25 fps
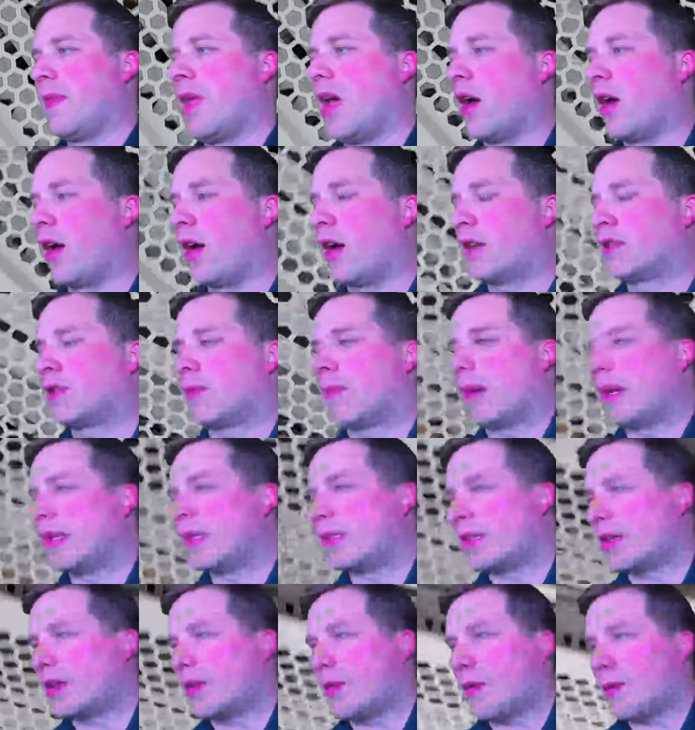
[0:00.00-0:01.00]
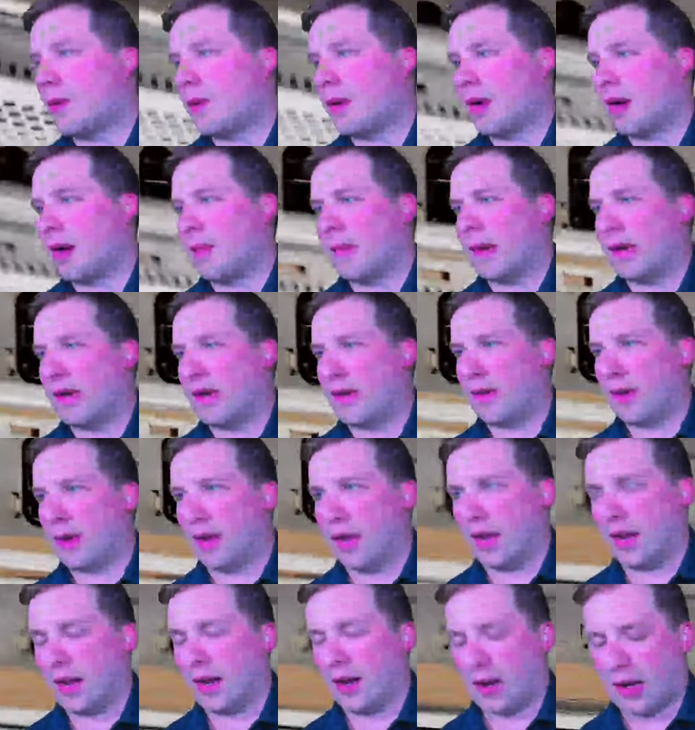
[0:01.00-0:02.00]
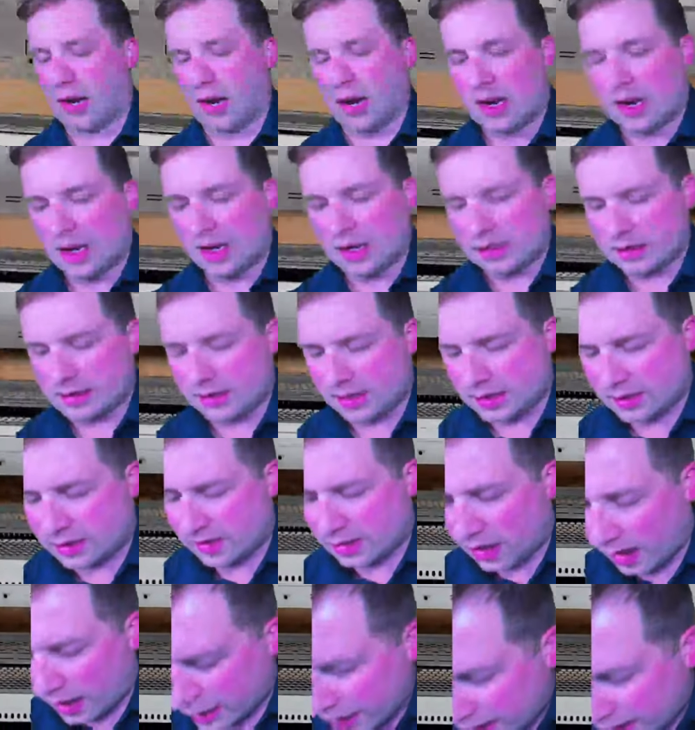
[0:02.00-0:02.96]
Okay, so basically what we're gonna be doing here, since I